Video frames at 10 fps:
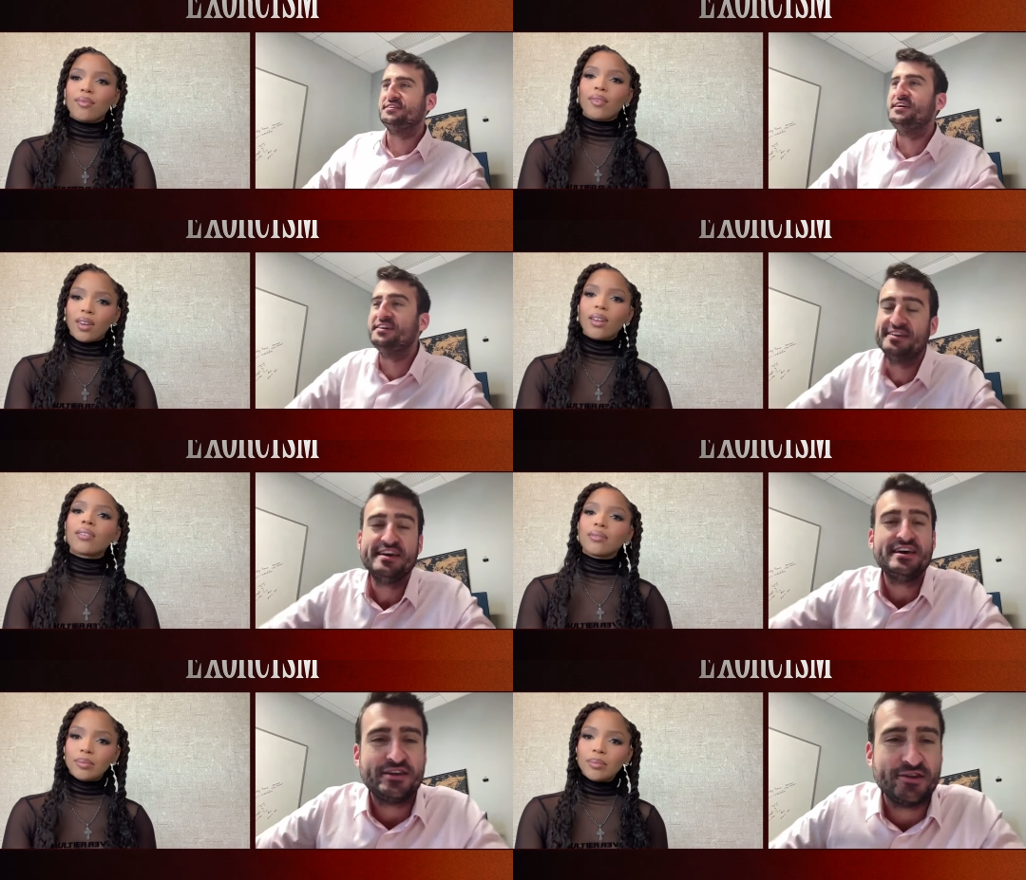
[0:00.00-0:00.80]
Speaker 1: you
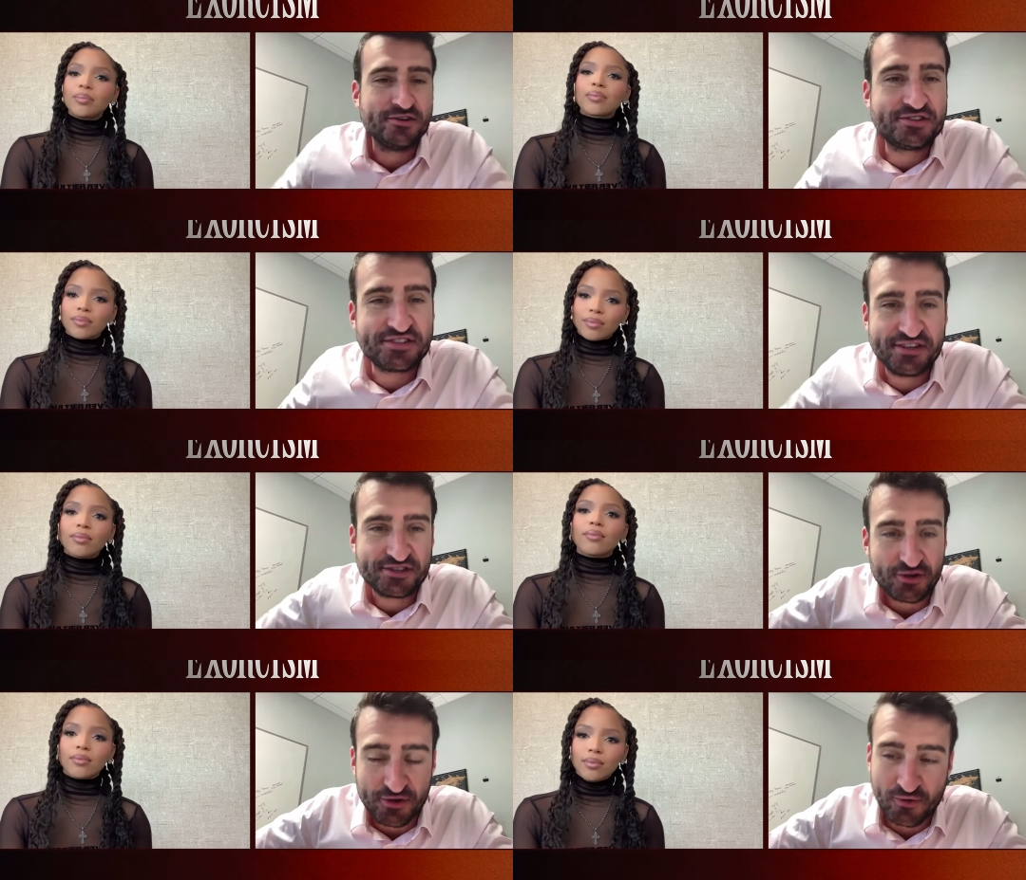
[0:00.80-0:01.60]
know, you see
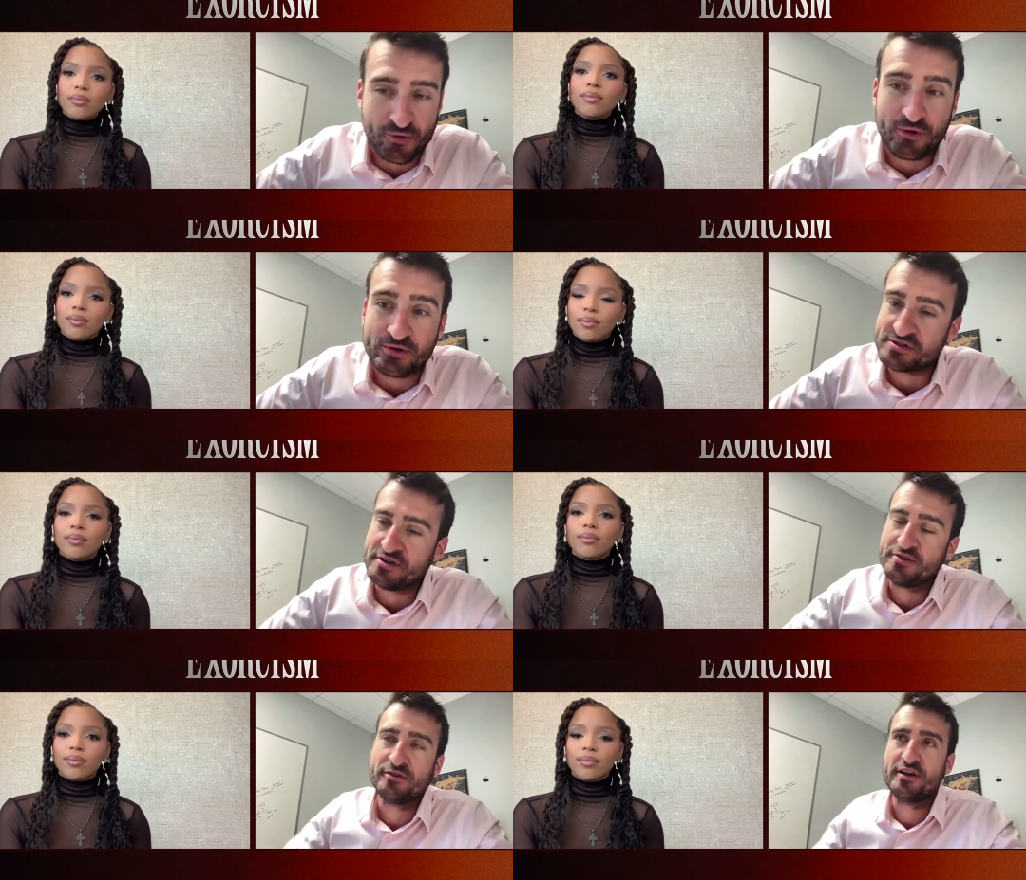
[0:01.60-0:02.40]
certain roles and
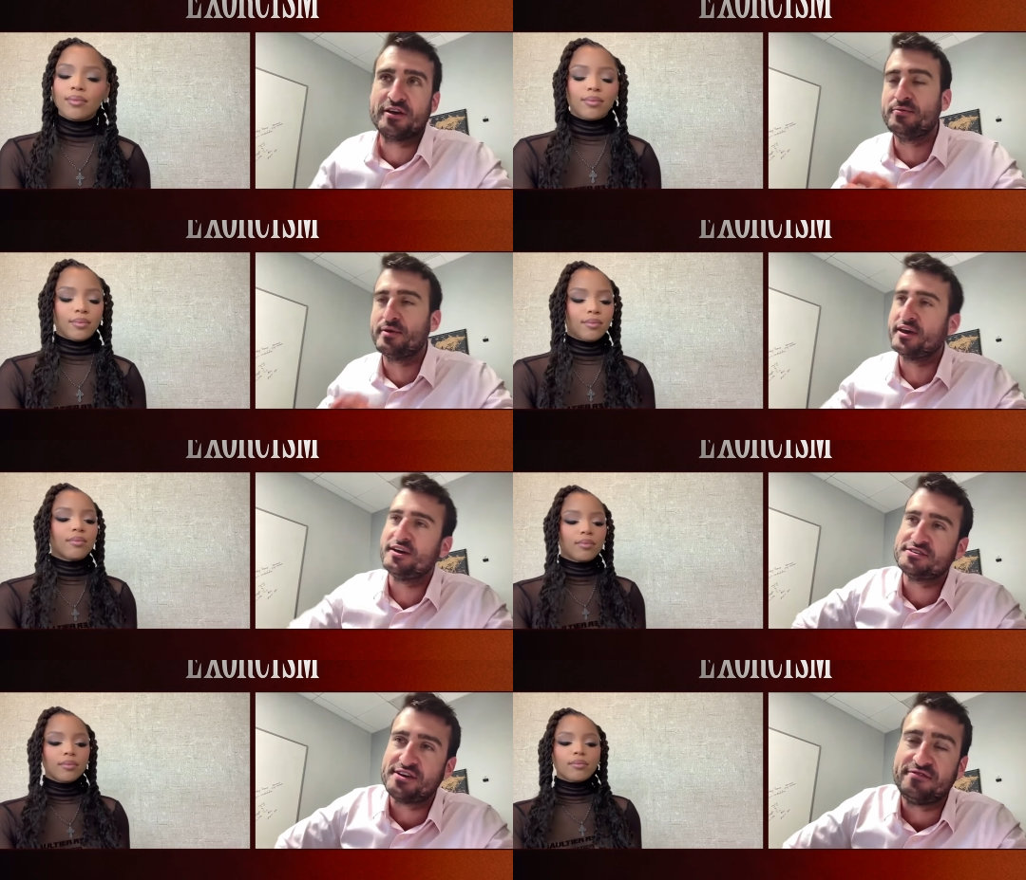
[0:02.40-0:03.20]
you're like, oh my
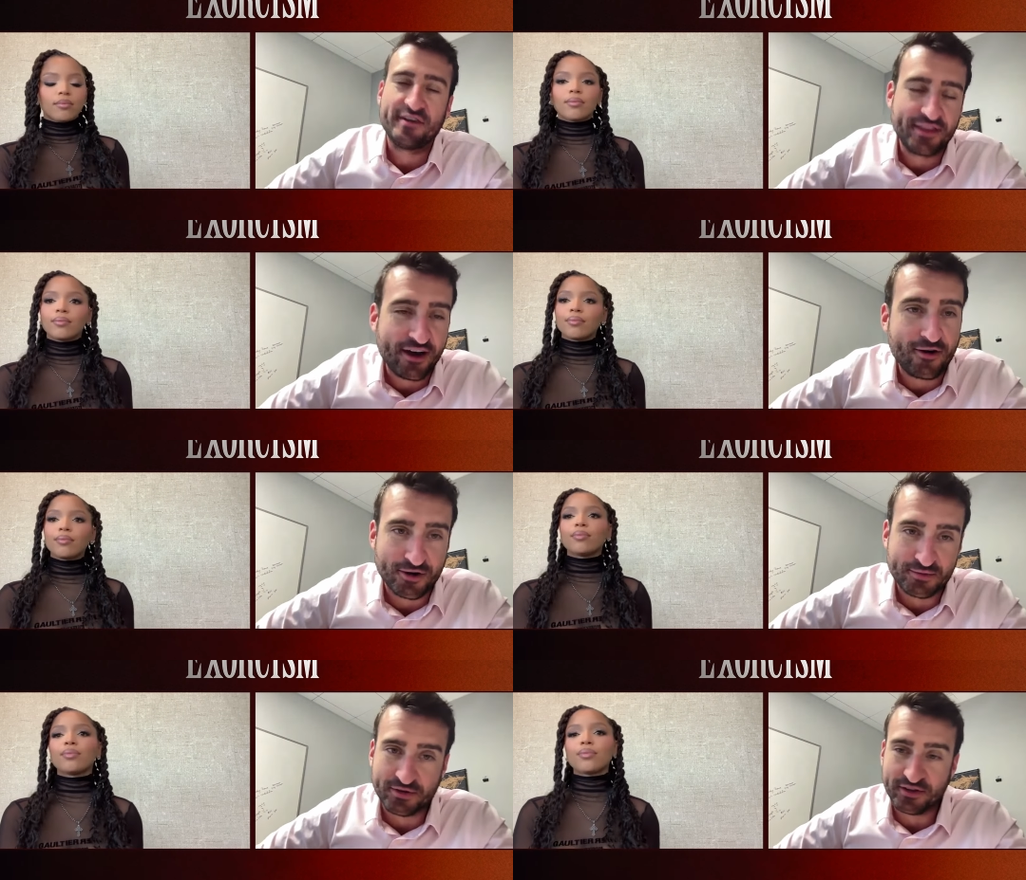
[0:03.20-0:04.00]
gosh, I find that hard to
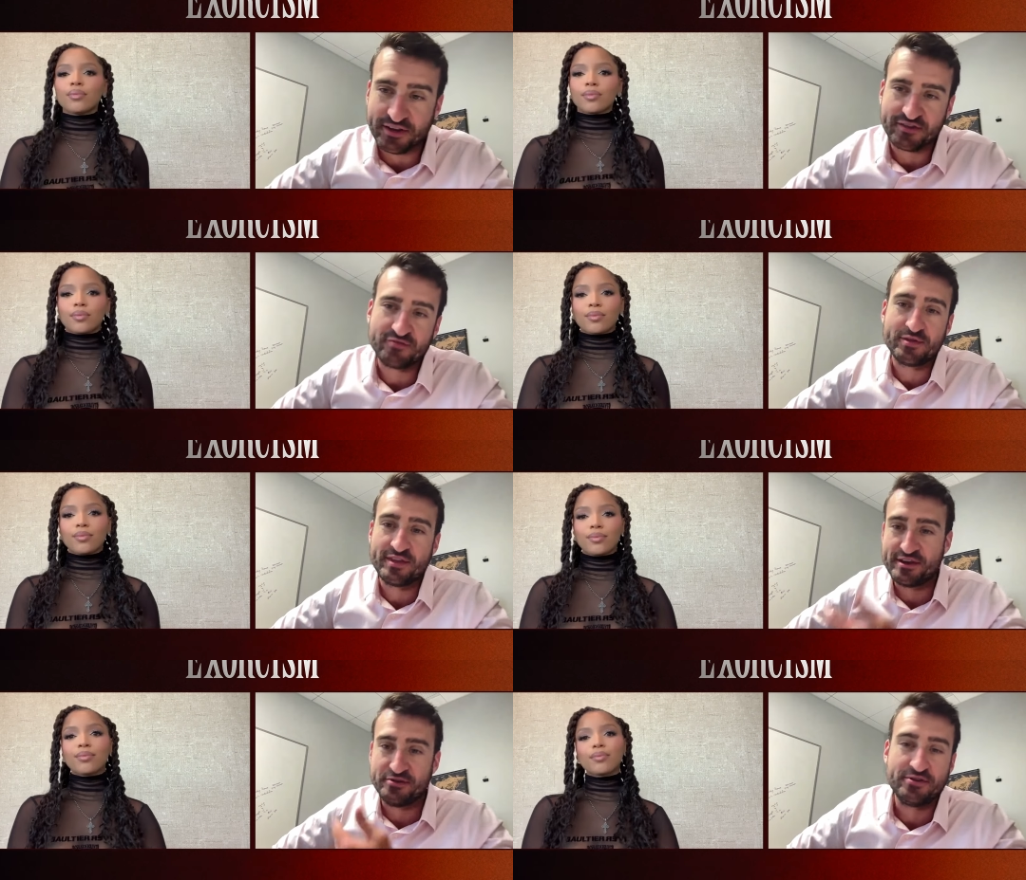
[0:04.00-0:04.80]
believe. But
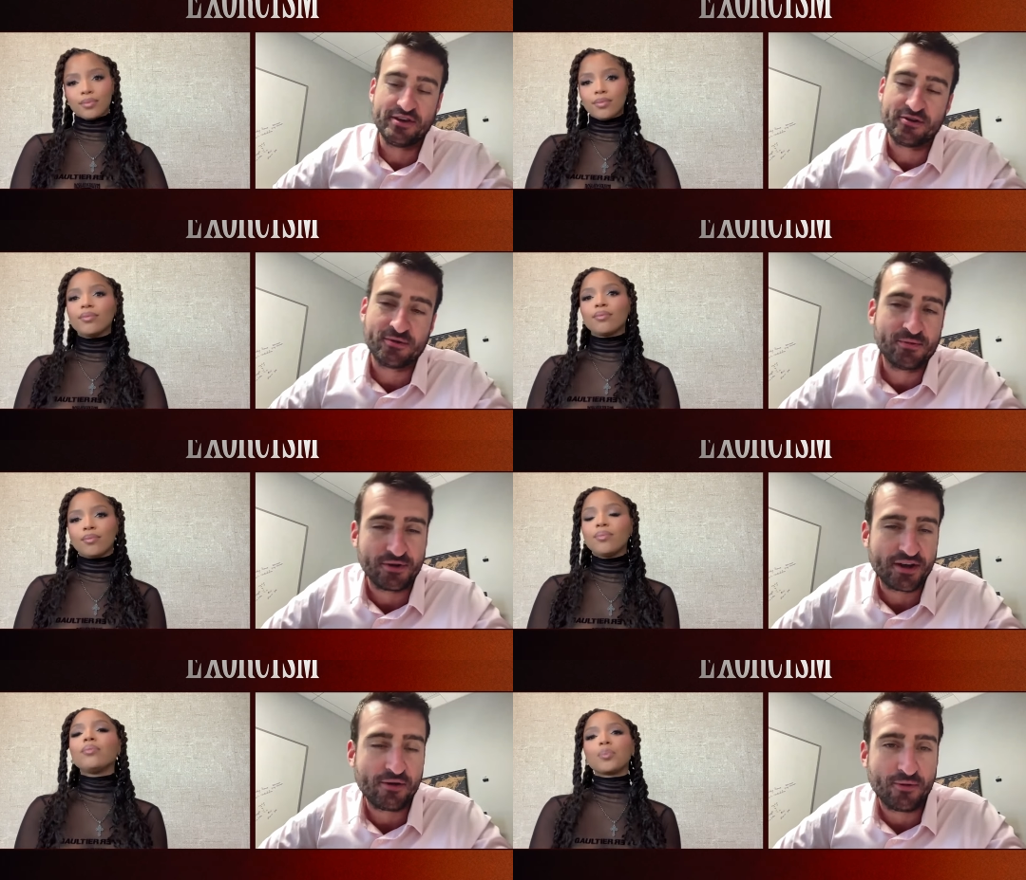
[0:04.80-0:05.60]
then you hear what,
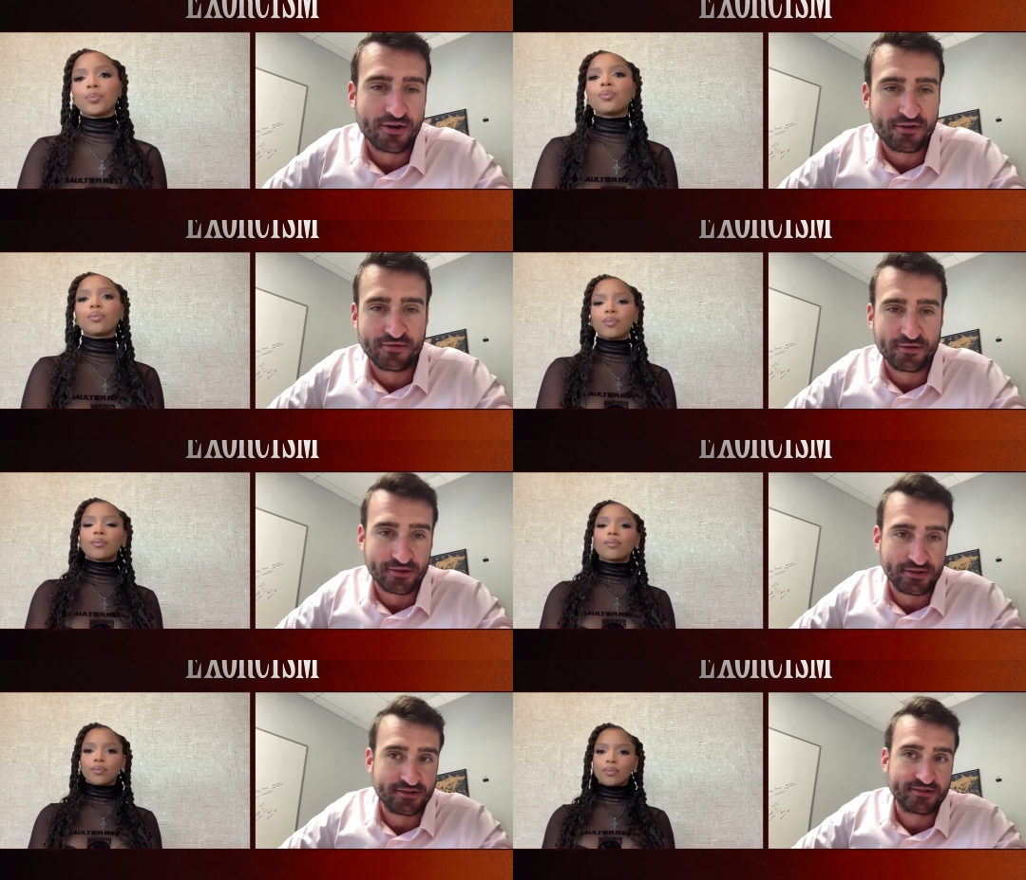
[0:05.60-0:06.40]
how wonderful he
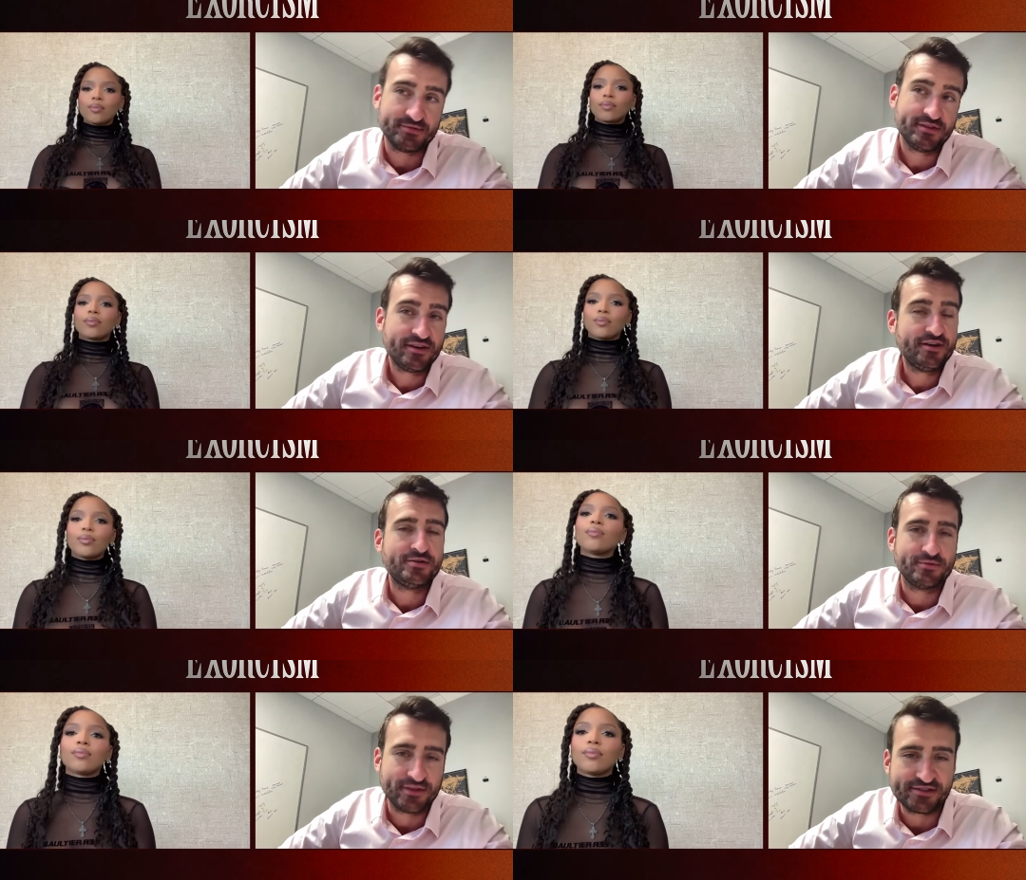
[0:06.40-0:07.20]
is. I'm like, oh,
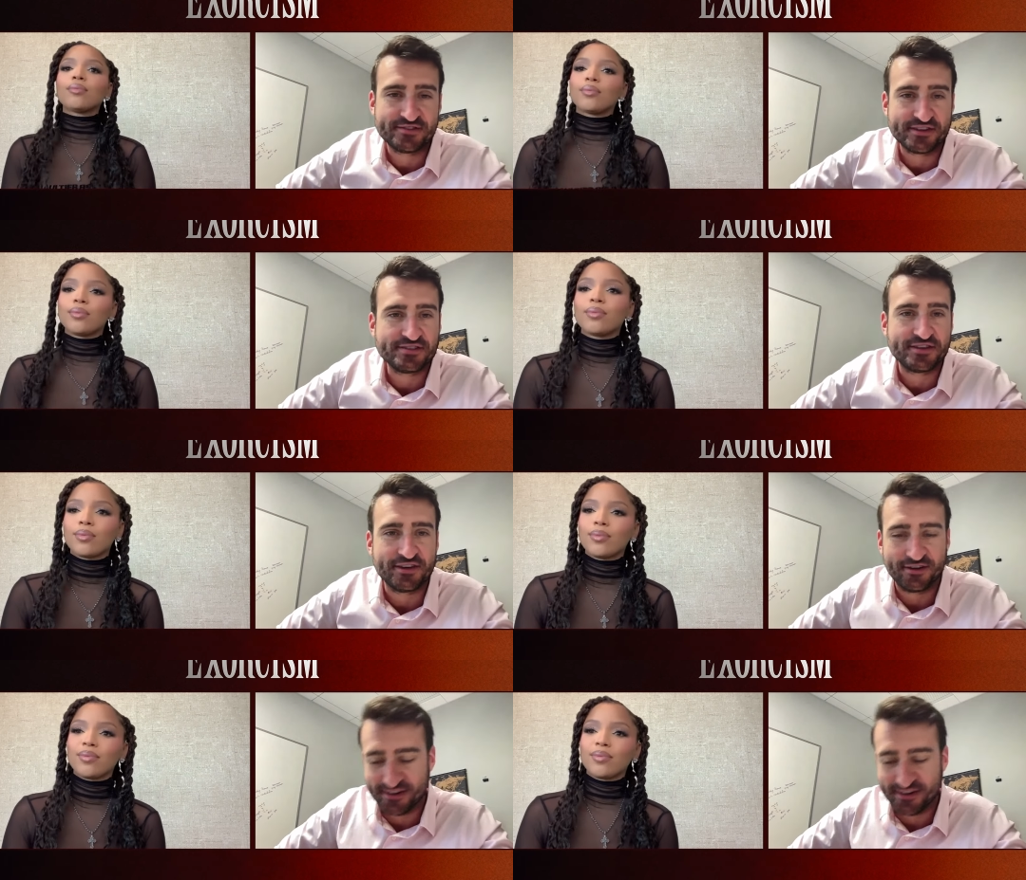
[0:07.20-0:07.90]
well, that's nice to hear.